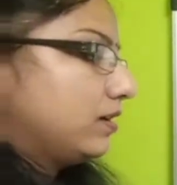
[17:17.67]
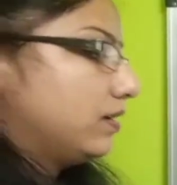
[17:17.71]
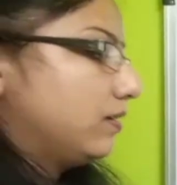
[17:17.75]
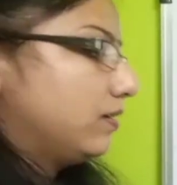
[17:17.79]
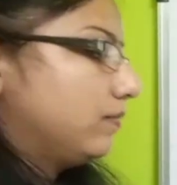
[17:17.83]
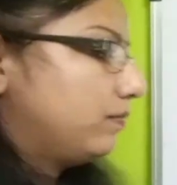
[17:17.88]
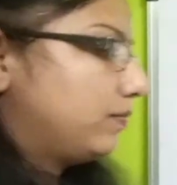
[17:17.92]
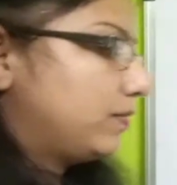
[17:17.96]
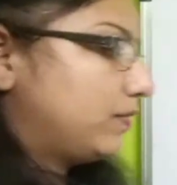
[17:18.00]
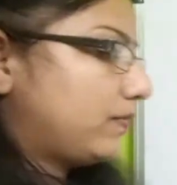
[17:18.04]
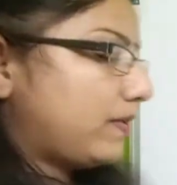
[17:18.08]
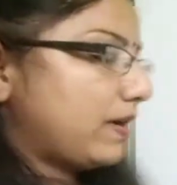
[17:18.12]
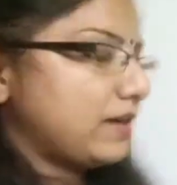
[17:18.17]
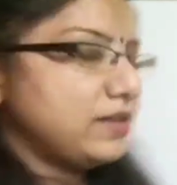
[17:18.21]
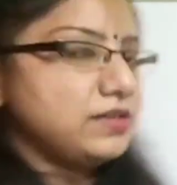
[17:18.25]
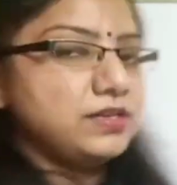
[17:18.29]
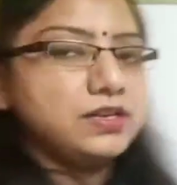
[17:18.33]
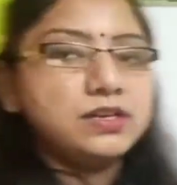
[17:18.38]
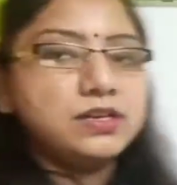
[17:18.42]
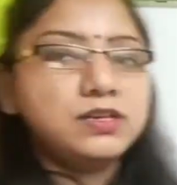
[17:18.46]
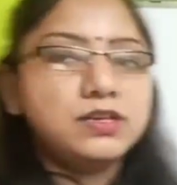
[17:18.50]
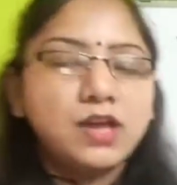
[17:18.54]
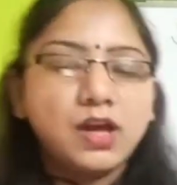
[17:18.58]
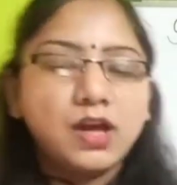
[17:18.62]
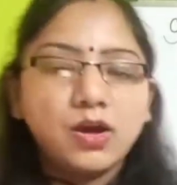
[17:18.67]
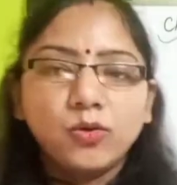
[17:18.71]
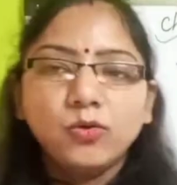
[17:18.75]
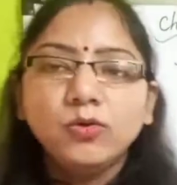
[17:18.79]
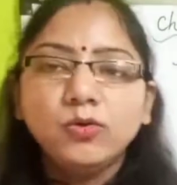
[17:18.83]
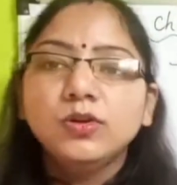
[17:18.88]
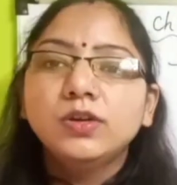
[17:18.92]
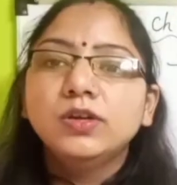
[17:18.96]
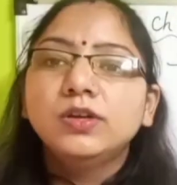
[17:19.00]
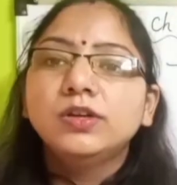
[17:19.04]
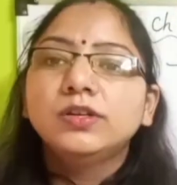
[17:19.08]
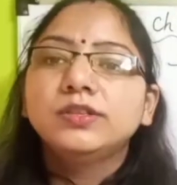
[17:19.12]
provided now
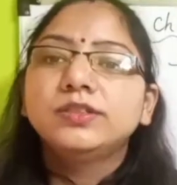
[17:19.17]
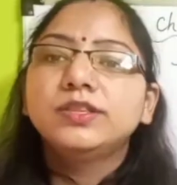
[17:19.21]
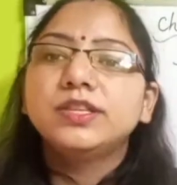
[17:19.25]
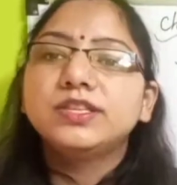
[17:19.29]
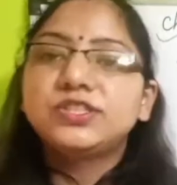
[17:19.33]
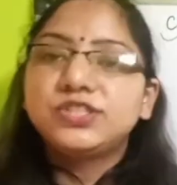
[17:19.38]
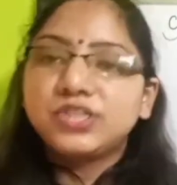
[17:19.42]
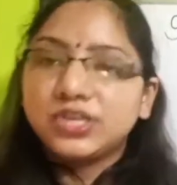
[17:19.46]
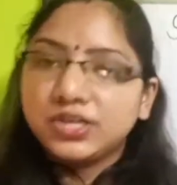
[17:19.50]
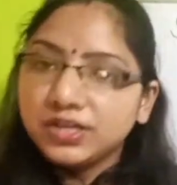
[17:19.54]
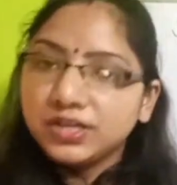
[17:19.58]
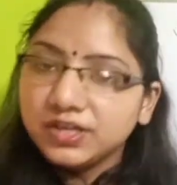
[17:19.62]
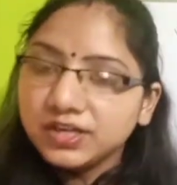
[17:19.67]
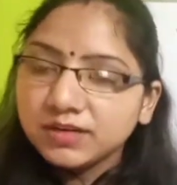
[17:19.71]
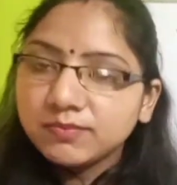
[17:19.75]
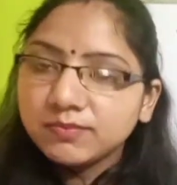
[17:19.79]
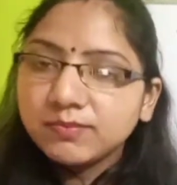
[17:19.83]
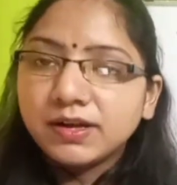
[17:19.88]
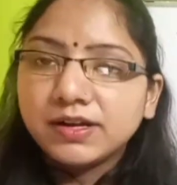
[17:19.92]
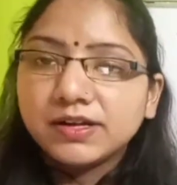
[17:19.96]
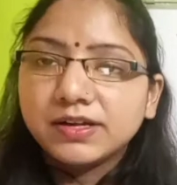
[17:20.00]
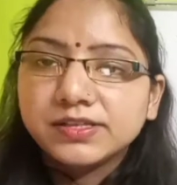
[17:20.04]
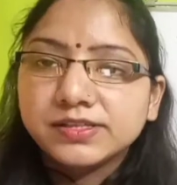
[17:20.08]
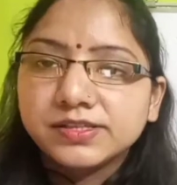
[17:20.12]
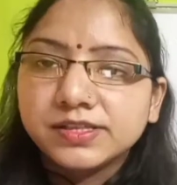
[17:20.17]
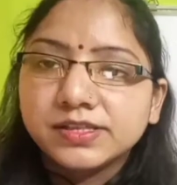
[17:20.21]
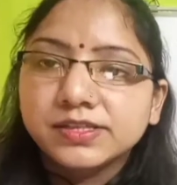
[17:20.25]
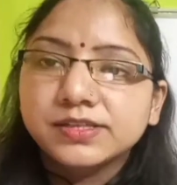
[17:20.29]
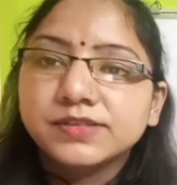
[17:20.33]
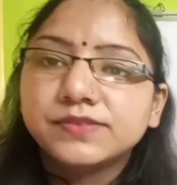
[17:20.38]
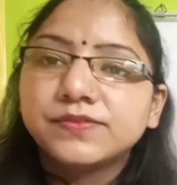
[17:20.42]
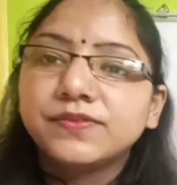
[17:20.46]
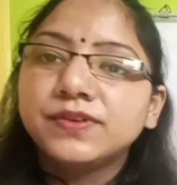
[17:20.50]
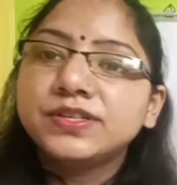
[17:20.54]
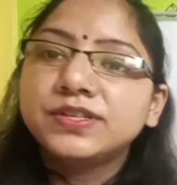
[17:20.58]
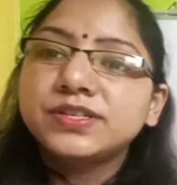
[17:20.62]
the generic
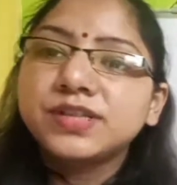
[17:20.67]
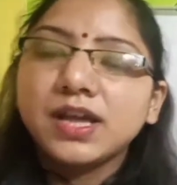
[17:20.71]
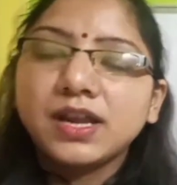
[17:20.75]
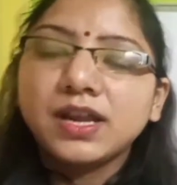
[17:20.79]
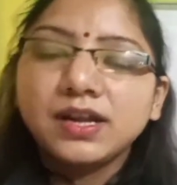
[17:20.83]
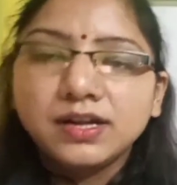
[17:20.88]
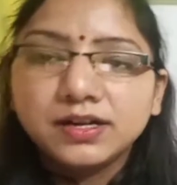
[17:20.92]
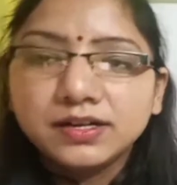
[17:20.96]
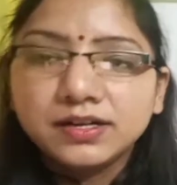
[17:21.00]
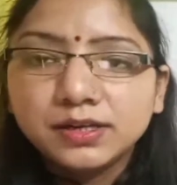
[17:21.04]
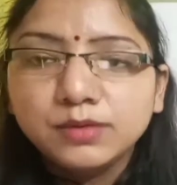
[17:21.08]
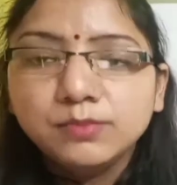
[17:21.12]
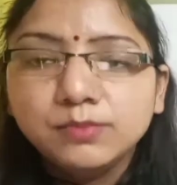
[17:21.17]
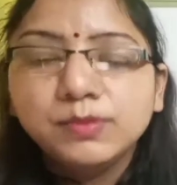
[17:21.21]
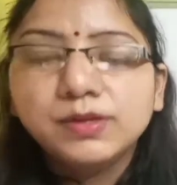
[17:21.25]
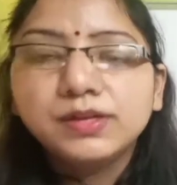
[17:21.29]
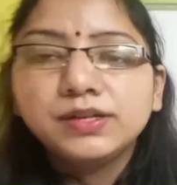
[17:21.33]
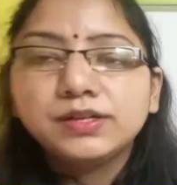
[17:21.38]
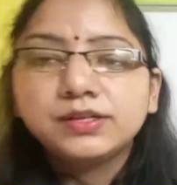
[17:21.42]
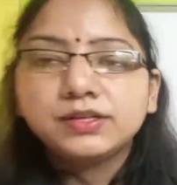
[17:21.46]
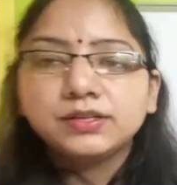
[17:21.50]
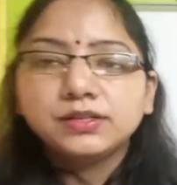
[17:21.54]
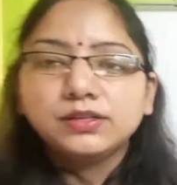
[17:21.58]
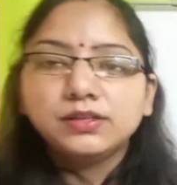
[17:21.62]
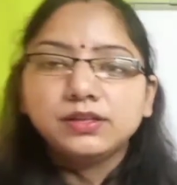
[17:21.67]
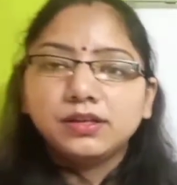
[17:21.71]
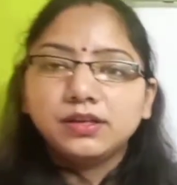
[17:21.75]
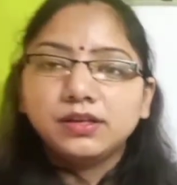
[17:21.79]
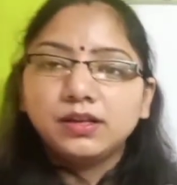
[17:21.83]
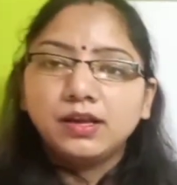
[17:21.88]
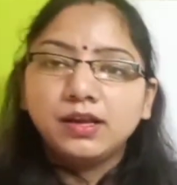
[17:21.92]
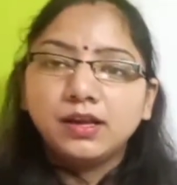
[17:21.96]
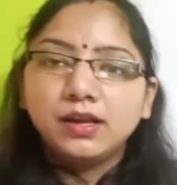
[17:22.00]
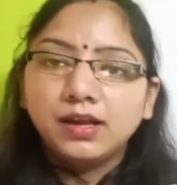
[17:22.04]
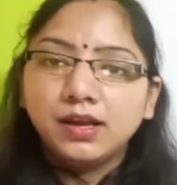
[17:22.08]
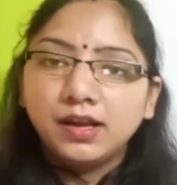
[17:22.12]
medicines, which are little bit
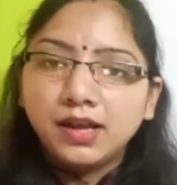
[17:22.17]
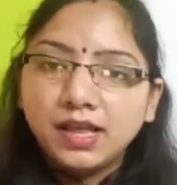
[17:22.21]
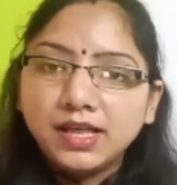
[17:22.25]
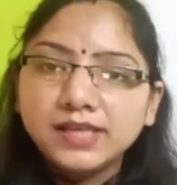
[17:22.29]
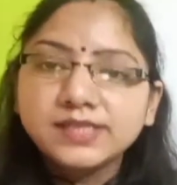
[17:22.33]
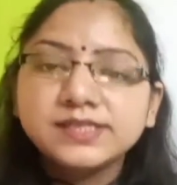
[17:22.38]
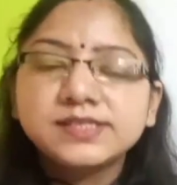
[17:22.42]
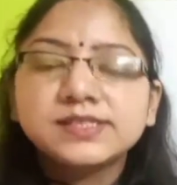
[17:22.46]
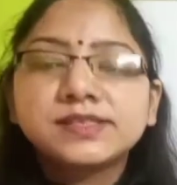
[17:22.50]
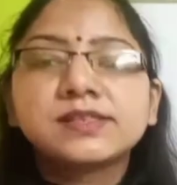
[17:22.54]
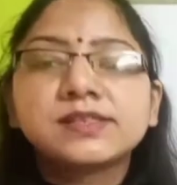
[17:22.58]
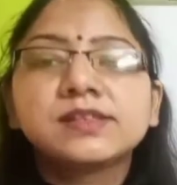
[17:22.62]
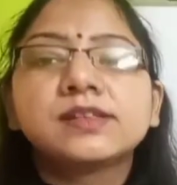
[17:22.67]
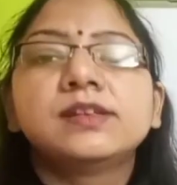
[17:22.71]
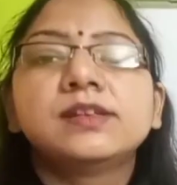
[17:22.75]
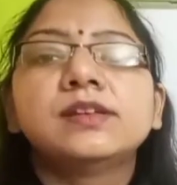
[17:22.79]
less